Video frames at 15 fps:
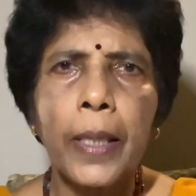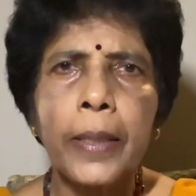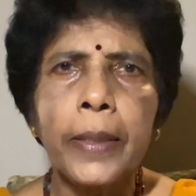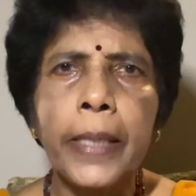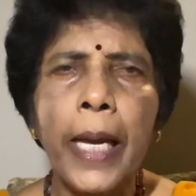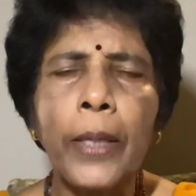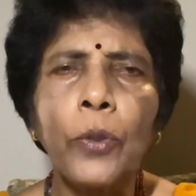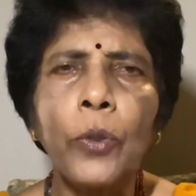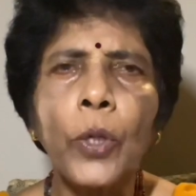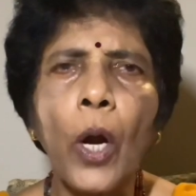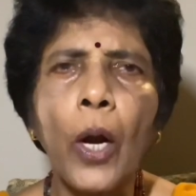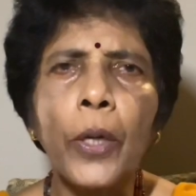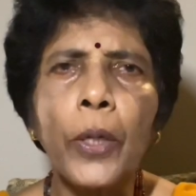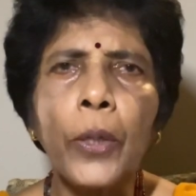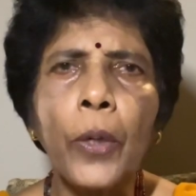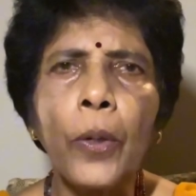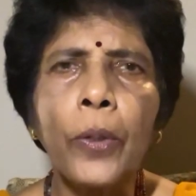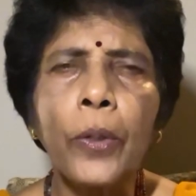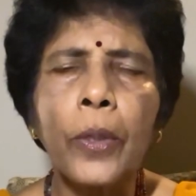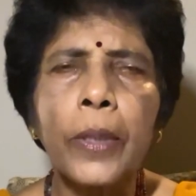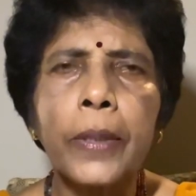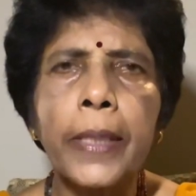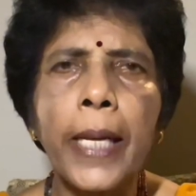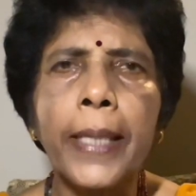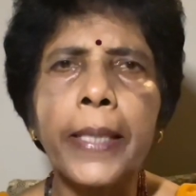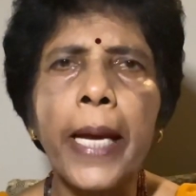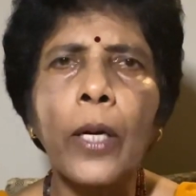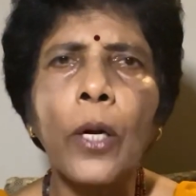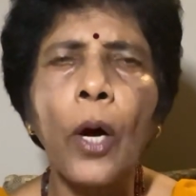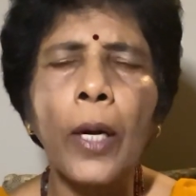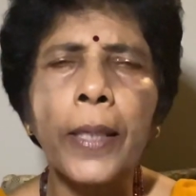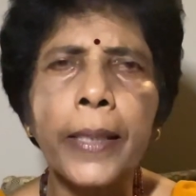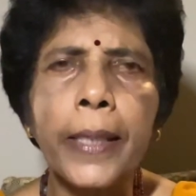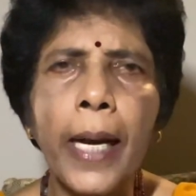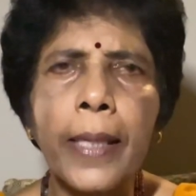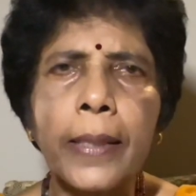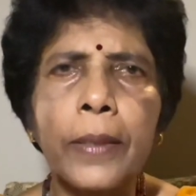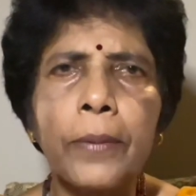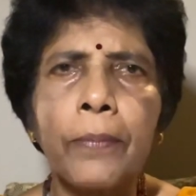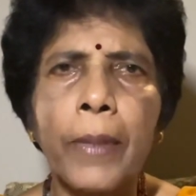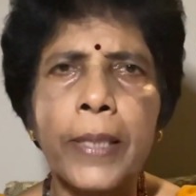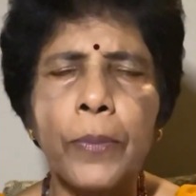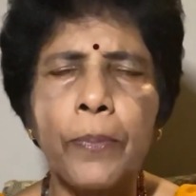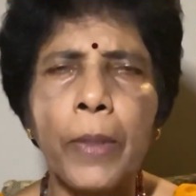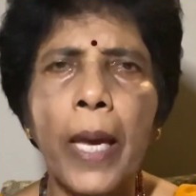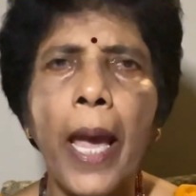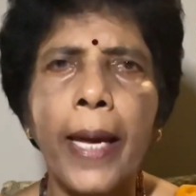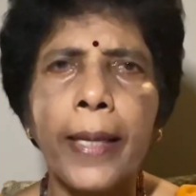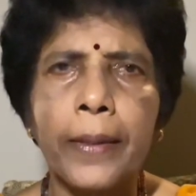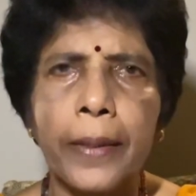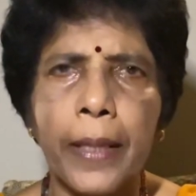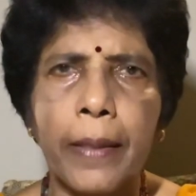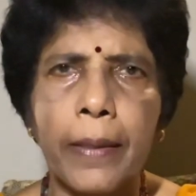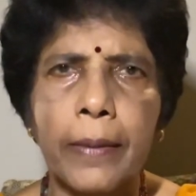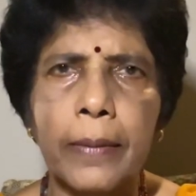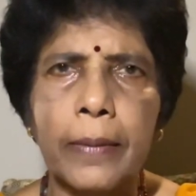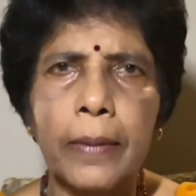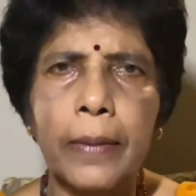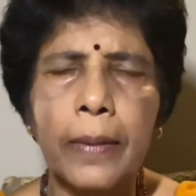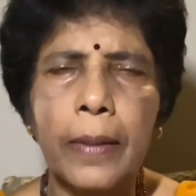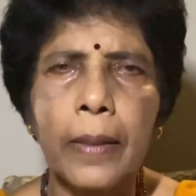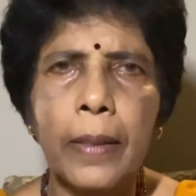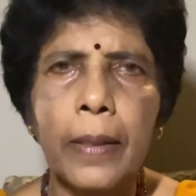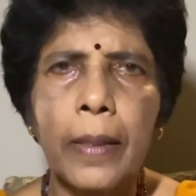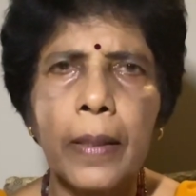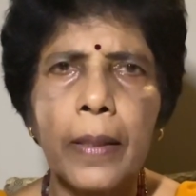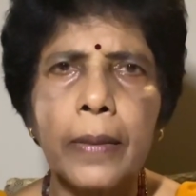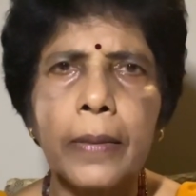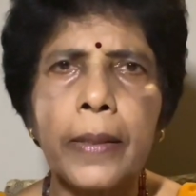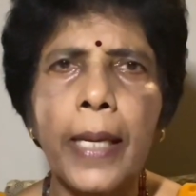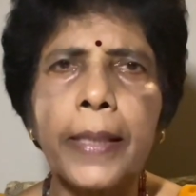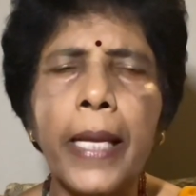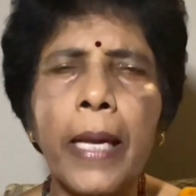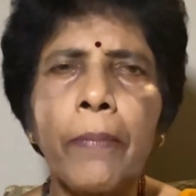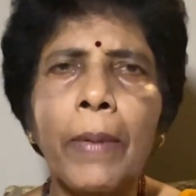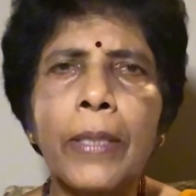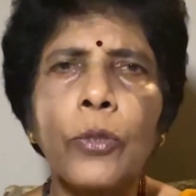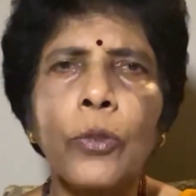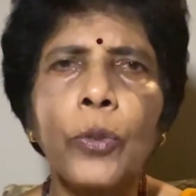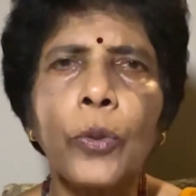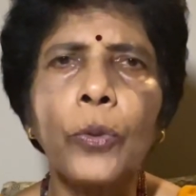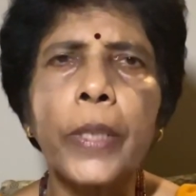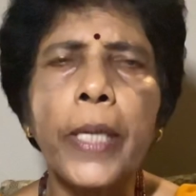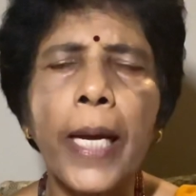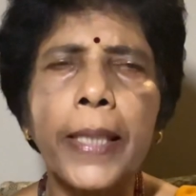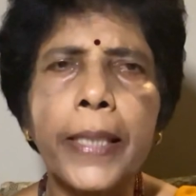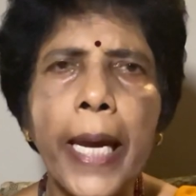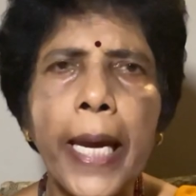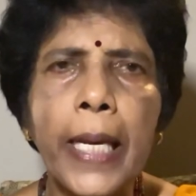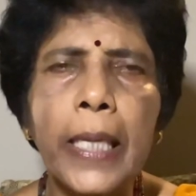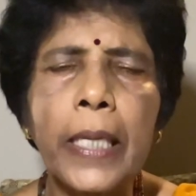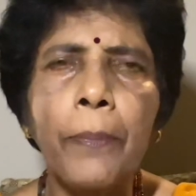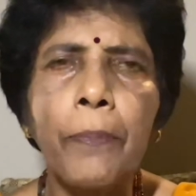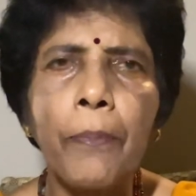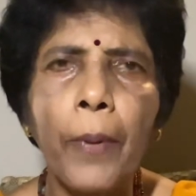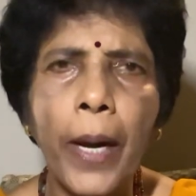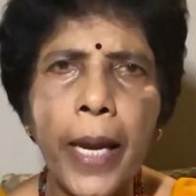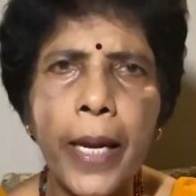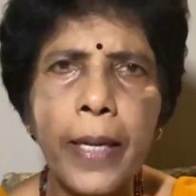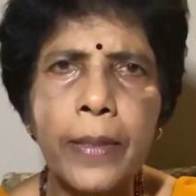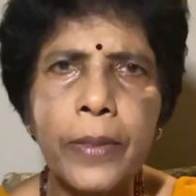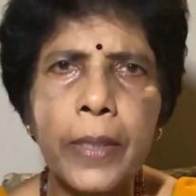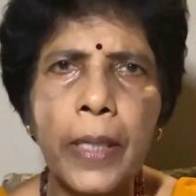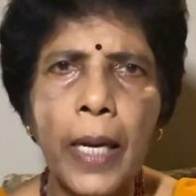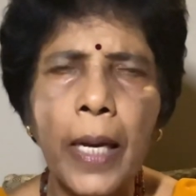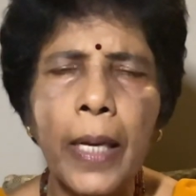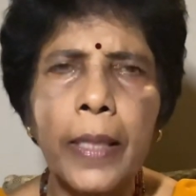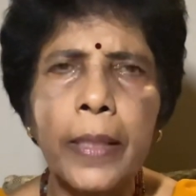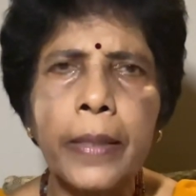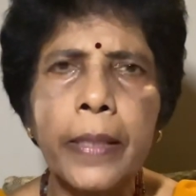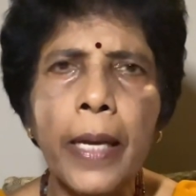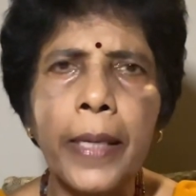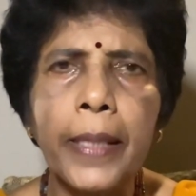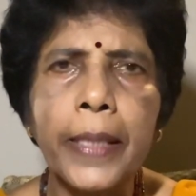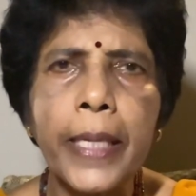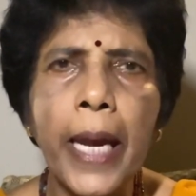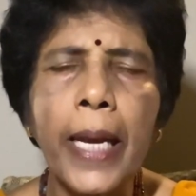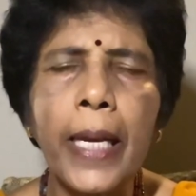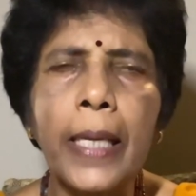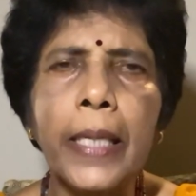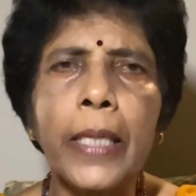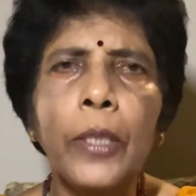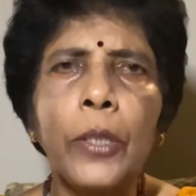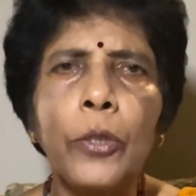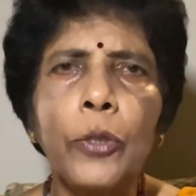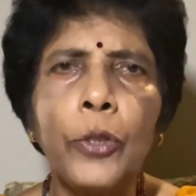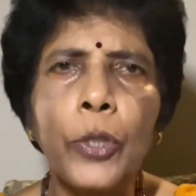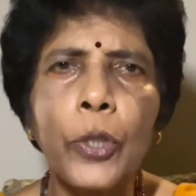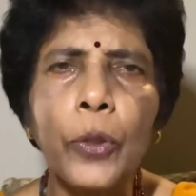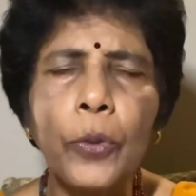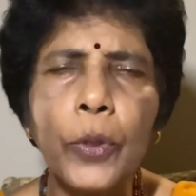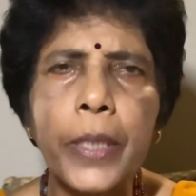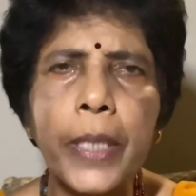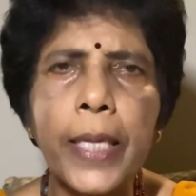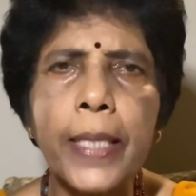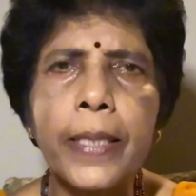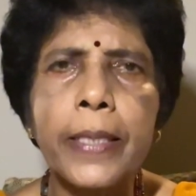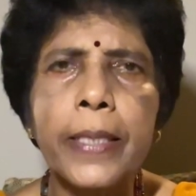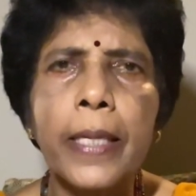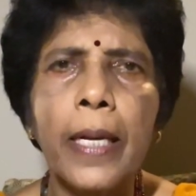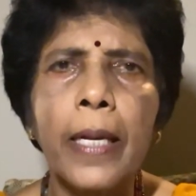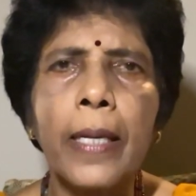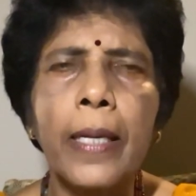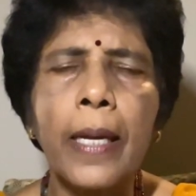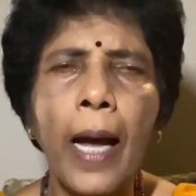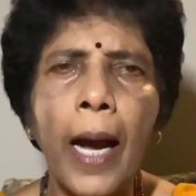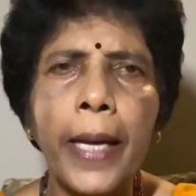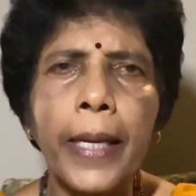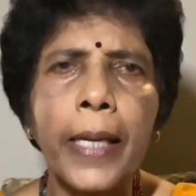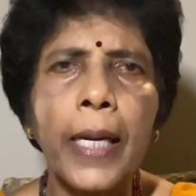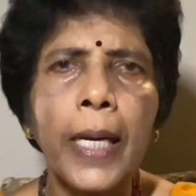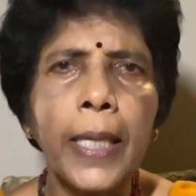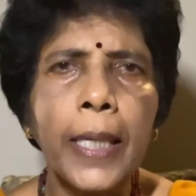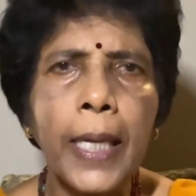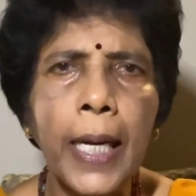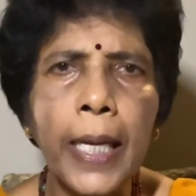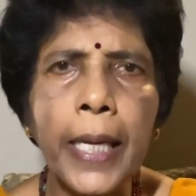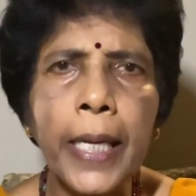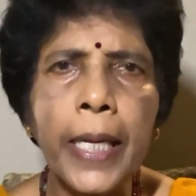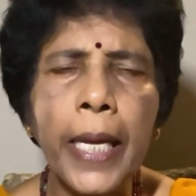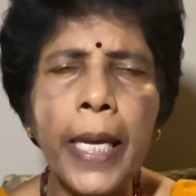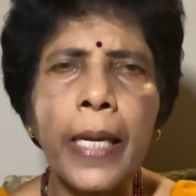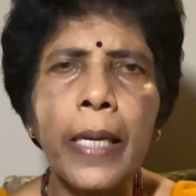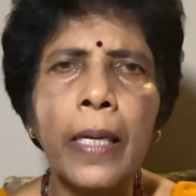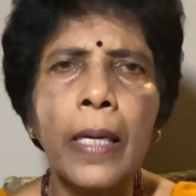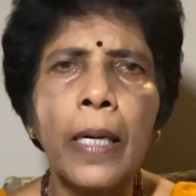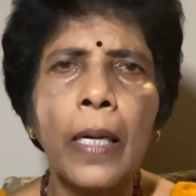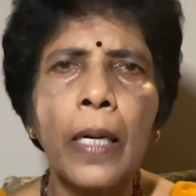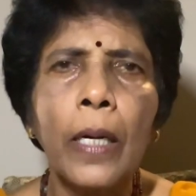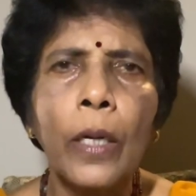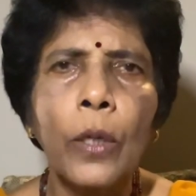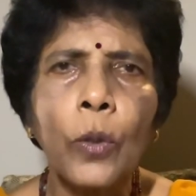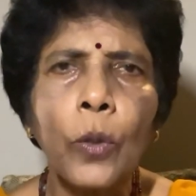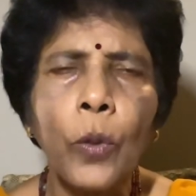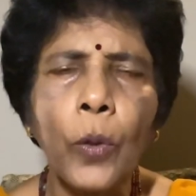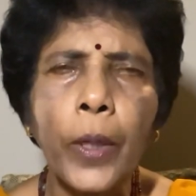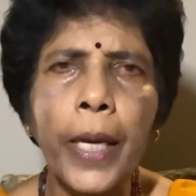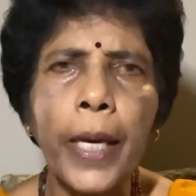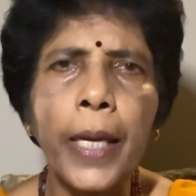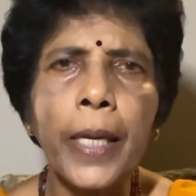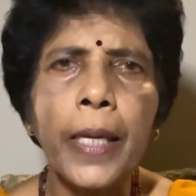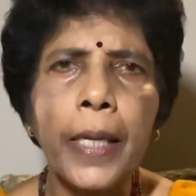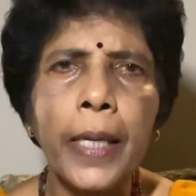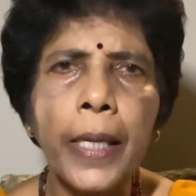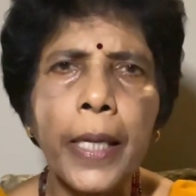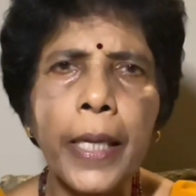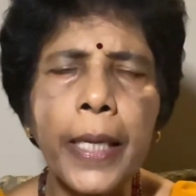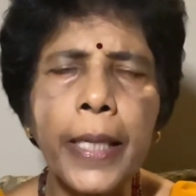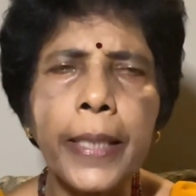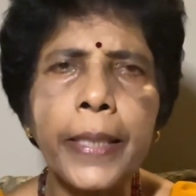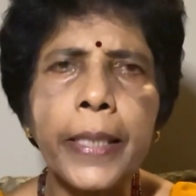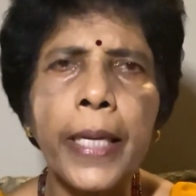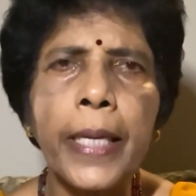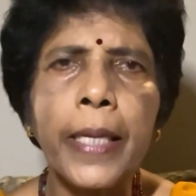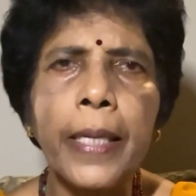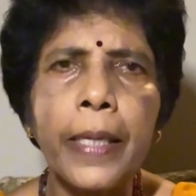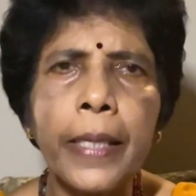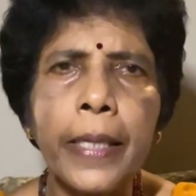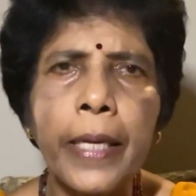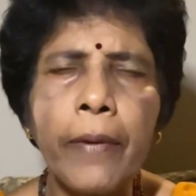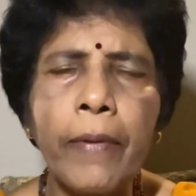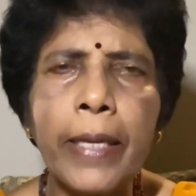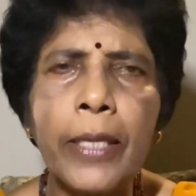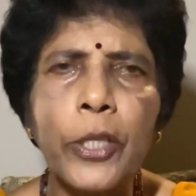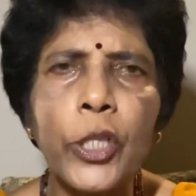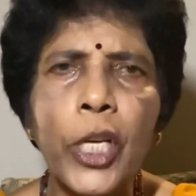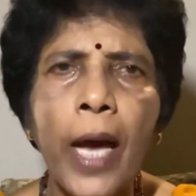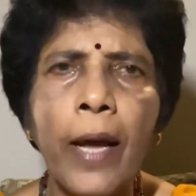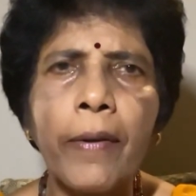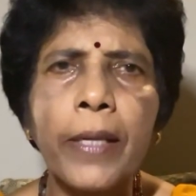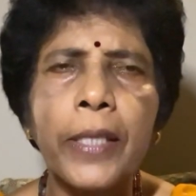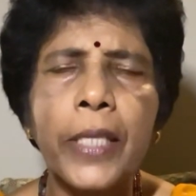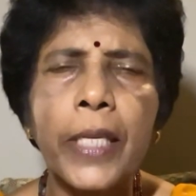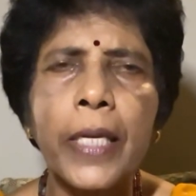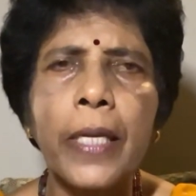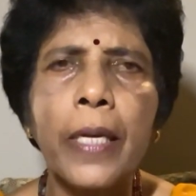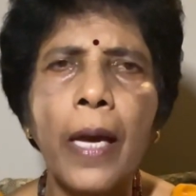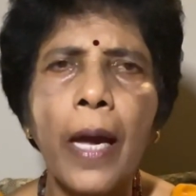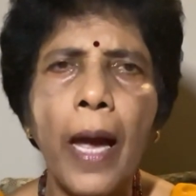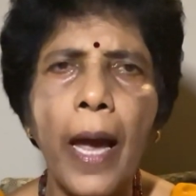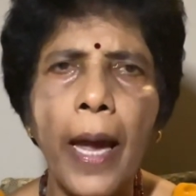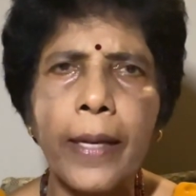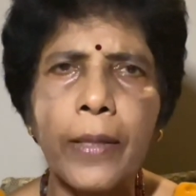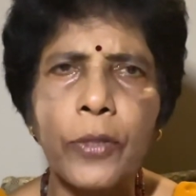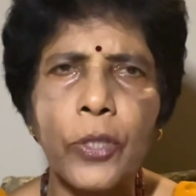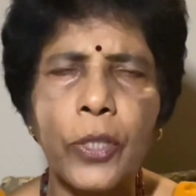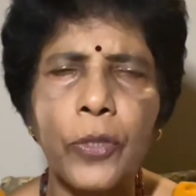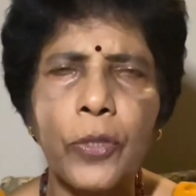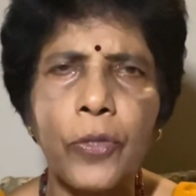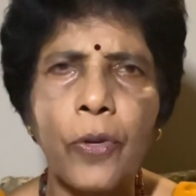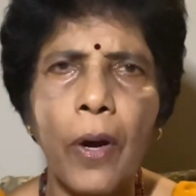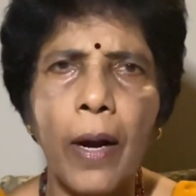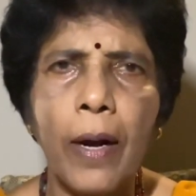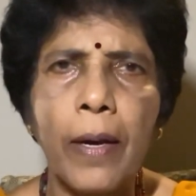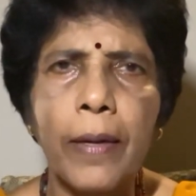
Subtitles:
They do not know that their conduct must be ethical, that they must do their daily prayers, their daily duties like cleaning, cooking, eating, giving charity, etc.